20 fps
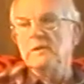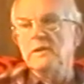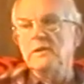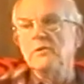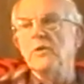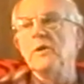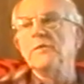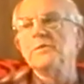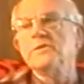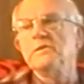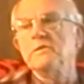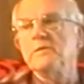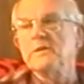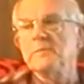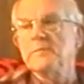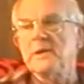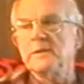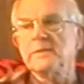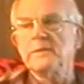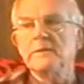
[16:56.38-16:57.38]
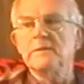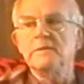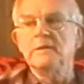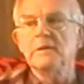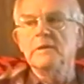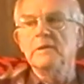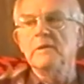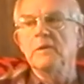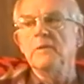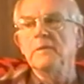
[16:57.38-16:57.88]
work the office and
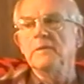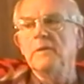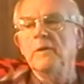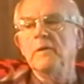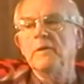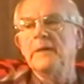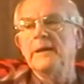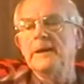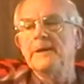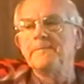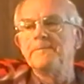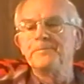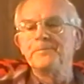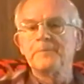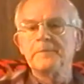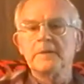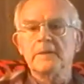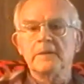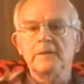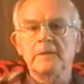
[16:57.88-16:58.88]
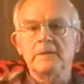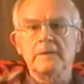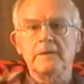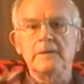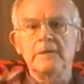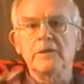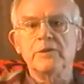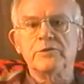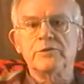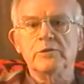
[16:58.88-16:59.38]
everything there and I all, all that.
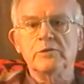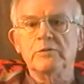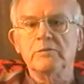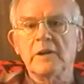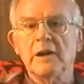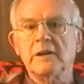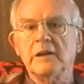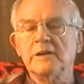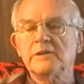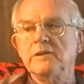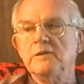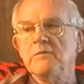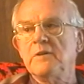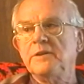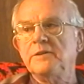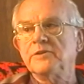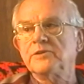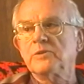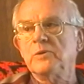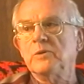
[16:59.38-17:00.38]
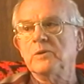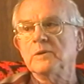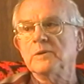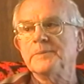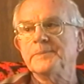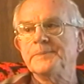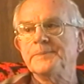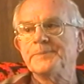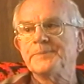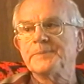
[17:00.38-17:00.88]
And the other two actually ran
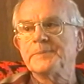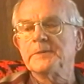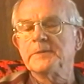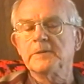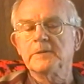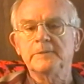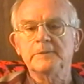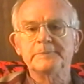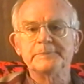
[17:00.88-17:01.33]
the store.